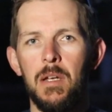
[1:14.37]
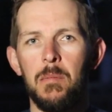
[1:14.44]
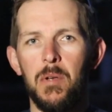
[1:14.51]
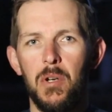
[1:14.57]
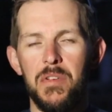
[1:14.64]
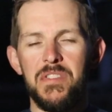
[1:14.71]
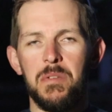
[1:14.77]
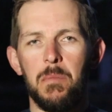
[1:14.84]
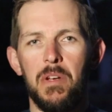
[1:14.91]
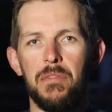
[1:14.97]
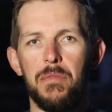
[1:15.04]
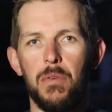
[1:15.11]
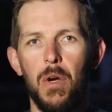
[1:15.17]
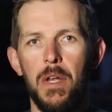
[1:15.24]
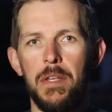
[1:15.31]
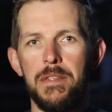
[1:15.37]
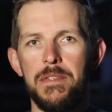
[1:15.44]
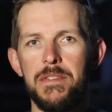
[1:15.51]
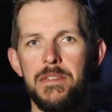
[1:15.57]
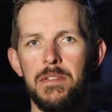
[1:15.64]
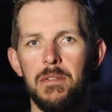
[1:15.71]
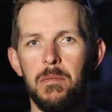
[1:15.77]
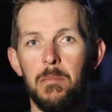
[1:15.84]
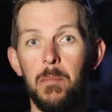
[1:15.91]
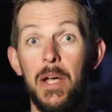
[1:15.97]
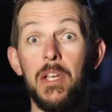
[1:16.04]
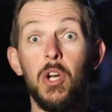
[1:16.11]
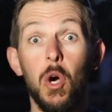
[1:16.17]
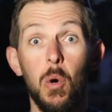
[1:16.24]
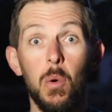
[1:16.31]
but also my friends, my
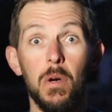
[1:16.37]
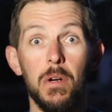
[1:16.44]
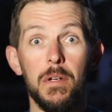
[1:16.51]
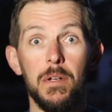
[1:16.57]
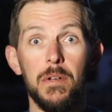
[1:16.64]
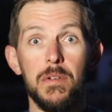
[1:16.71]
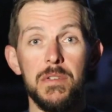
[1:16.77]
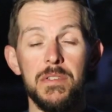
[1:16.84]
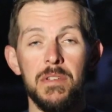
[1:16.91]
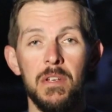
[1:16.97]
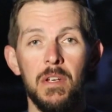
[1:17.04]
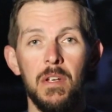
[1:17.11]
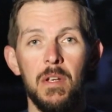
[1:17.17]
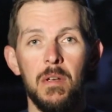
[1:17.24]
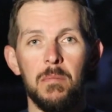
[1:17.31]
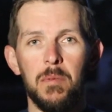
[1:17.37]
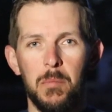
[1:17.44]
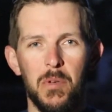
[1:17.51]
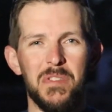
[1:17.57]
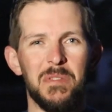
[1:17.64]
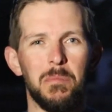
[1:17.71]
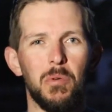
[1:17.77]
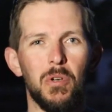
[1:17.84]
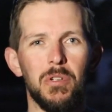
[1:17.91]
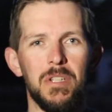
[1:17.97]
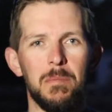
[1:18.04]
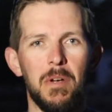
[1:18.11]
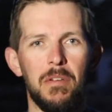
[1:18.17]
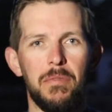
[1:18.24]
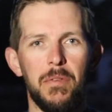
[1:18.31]
coworkers, but most
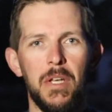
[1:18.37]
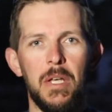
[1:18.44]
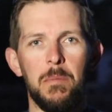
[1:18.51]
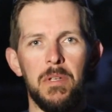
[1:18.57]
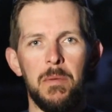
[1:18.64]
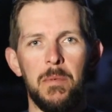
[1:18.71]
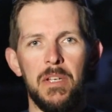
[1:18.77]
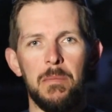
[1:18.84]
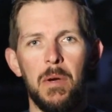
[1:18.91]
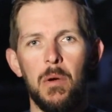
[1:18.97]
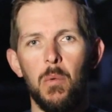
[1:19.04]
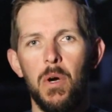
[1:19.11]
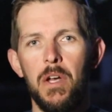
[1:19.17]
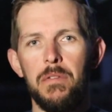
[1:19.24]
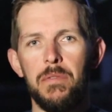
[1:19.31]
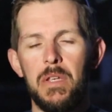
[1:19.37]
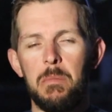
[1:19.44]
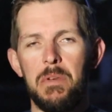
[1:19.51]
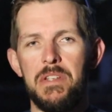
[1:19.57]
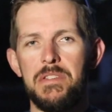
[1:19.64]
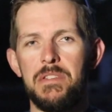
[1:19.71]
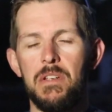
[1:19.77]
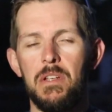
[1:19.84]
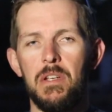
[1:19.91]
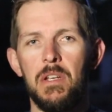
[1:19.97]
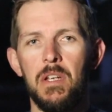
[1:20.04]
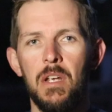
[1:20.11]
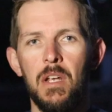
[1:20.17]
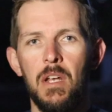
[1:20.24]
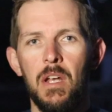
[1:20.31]
importantly, my family, be it my wife and my son.
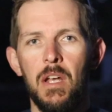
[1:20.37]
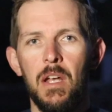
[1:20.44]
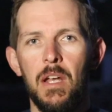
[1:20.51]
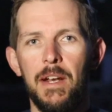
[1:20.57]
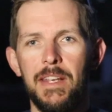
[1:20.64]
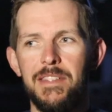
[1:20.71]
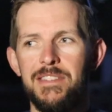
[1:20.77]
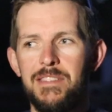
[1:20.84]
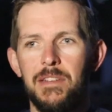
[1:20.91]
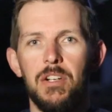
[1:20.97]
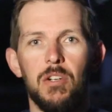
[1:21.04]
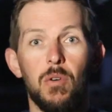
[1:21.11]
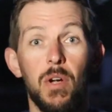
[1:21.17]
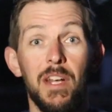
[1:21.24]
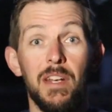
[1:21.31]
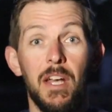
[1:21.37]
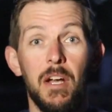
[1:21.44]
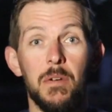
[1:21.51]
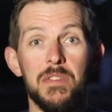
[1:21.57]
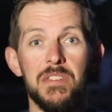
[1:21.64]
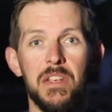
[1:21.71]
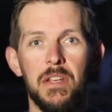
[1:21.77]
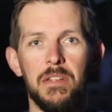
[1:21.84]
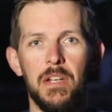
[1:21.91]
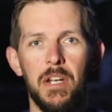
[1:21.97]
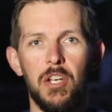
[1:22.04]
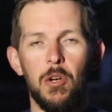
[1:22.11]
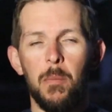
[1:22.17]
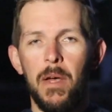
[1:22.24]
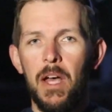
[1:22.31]
And I can sit here right now saying that
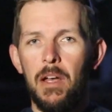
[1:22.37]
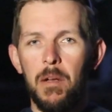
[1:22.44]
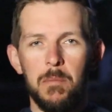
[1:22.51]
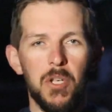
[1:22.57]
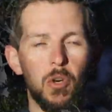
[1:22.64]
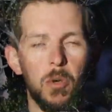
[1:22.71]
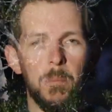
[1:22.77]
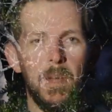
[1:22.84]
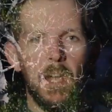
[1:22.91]
I go back, I'm going